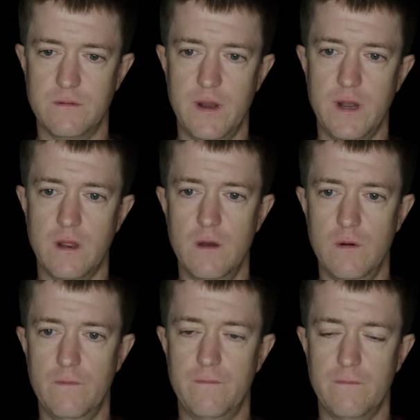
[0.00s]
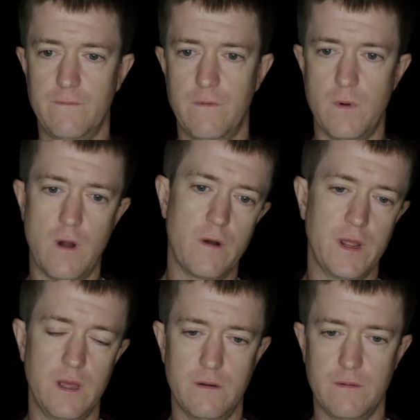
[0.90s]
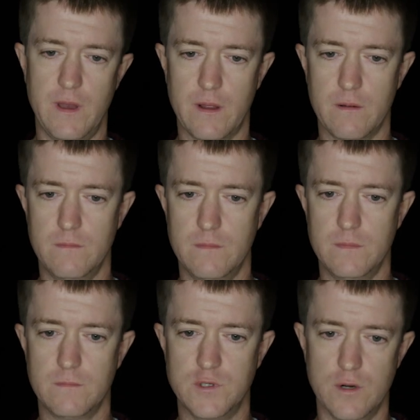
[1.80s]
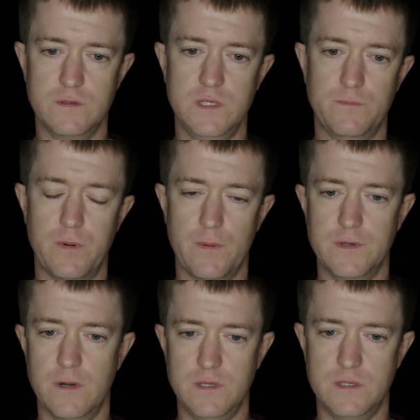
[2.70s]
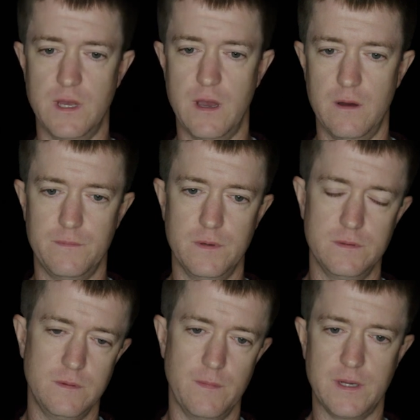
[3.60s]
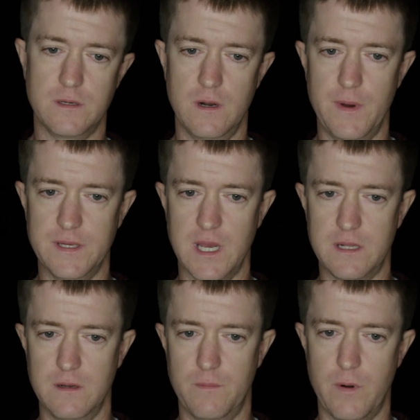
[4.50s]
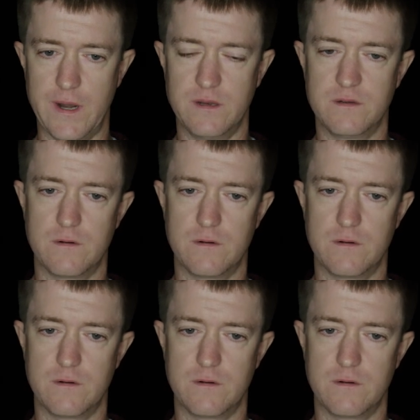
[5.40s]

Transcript: is ready to go from our end, like jersey, put jerseys out, and make sure everybody's got their practice